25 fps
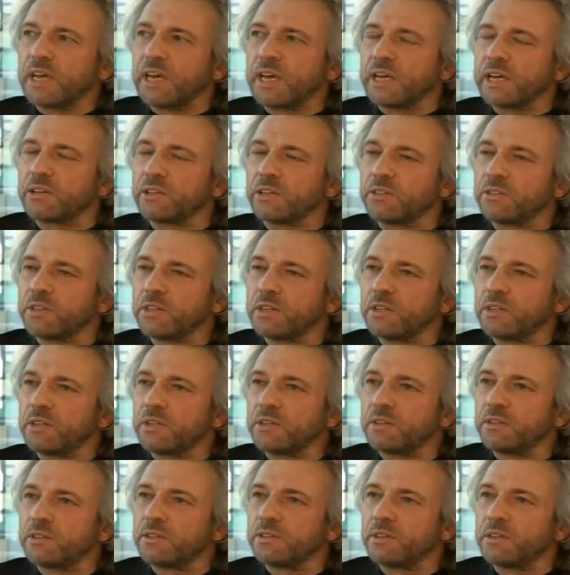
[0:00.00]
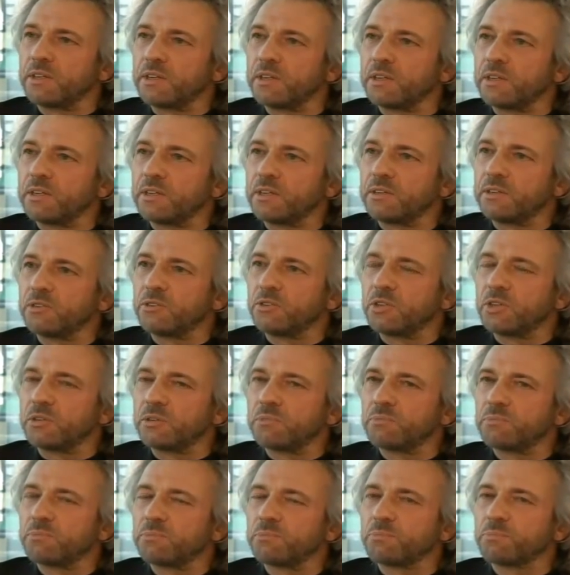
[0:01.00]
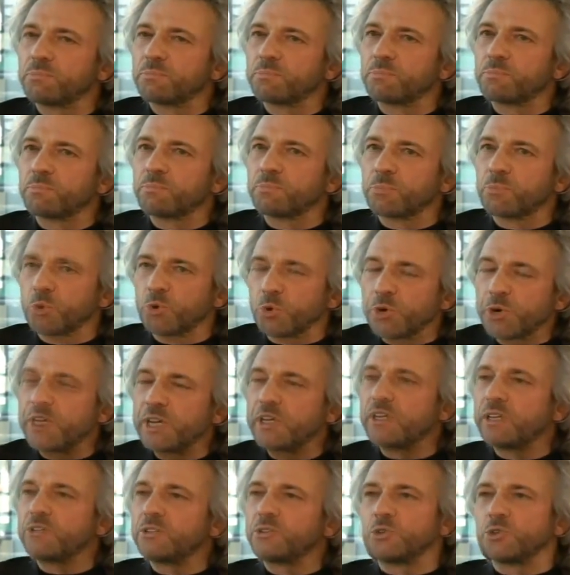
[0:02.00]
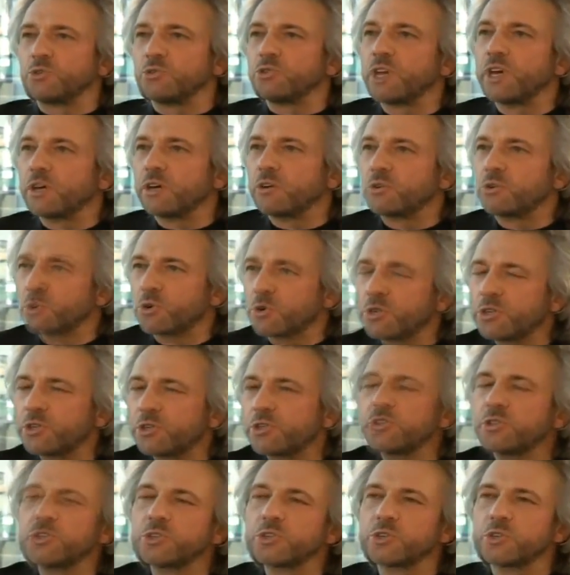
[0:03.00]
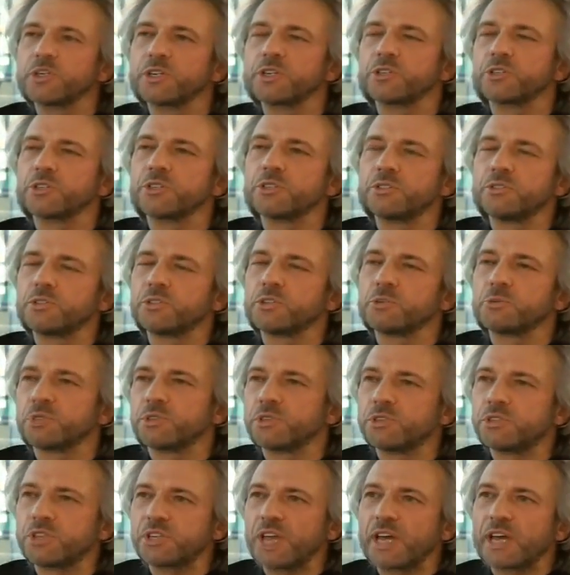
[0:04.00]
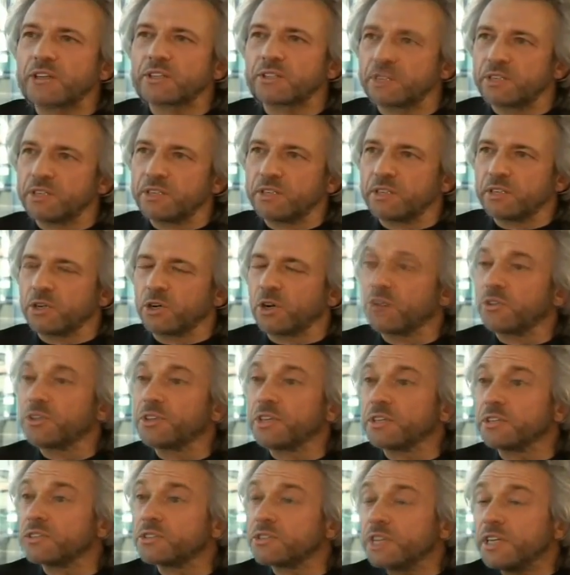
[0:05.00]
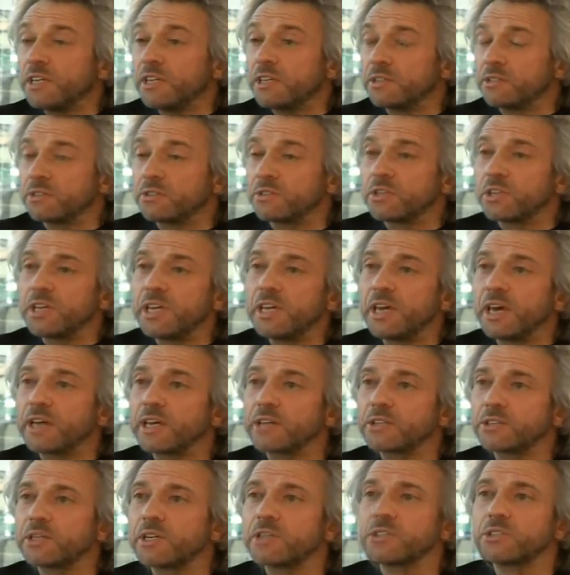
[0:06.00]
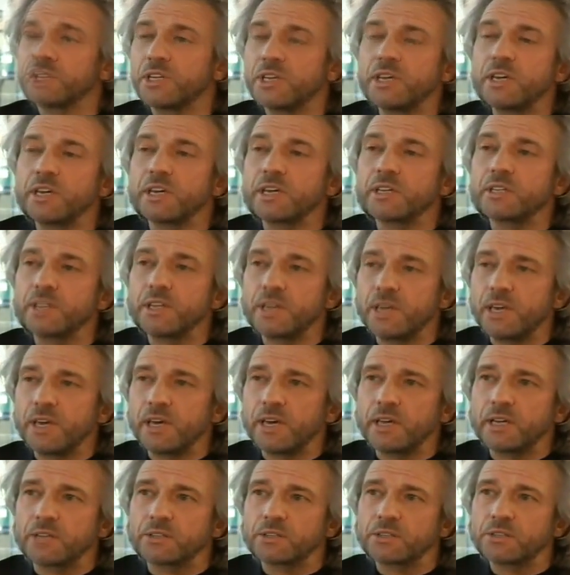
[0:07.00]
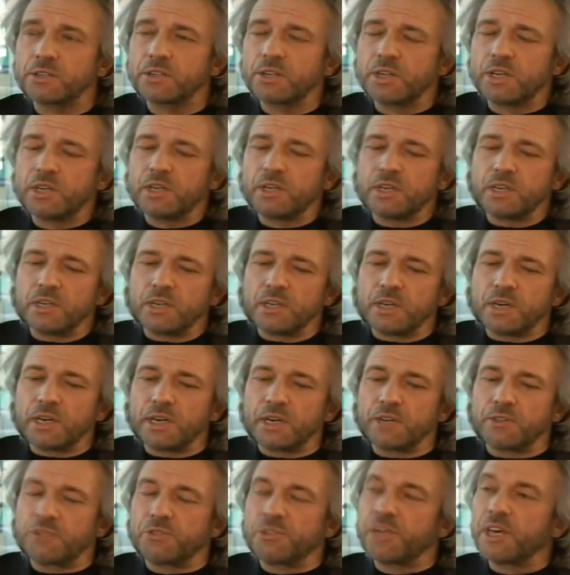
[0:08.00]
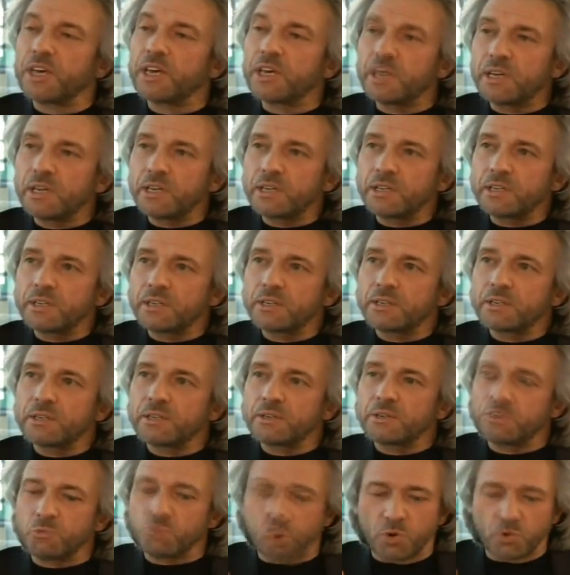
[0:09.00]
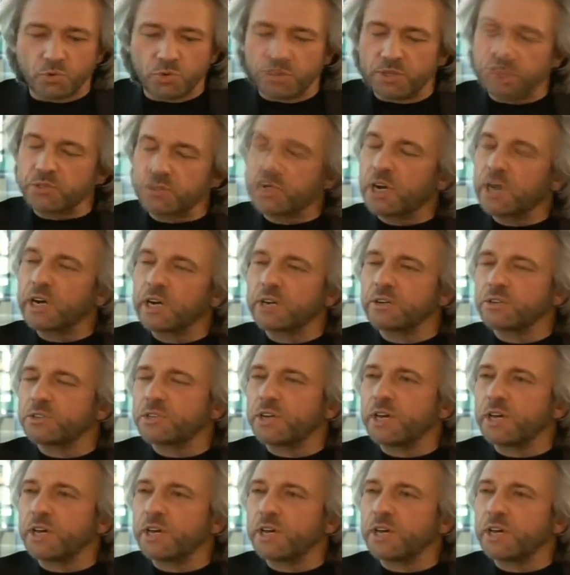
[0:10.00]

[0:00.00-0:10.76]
And in the, the pre-Judeo-Christian traditions, there was a sect called the Essenes, E S S E N E S. Uh, they wrote entire